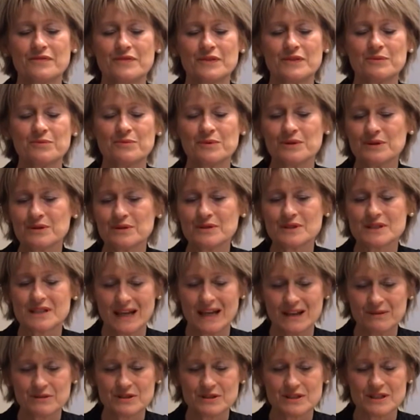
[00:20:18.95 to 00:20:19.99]
the world's
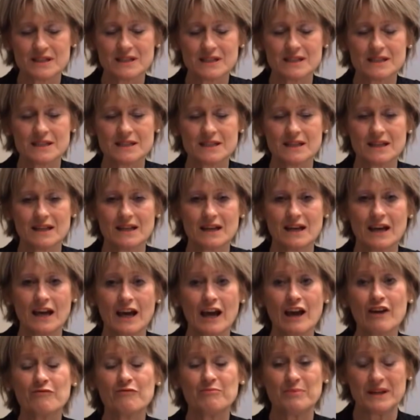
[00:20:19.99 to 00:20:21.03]
languages
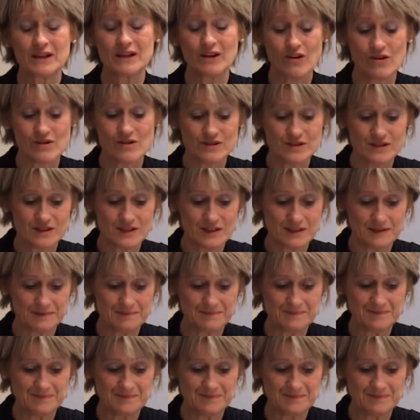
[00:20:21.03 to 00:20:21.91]
have been lost.